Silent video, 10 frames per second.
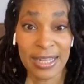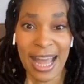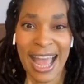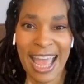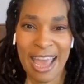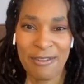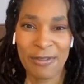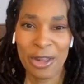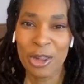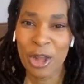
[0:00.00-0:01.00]
I have
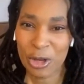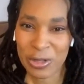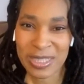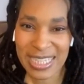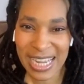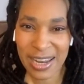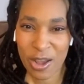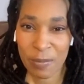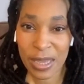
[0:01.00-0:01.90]
learned N L P,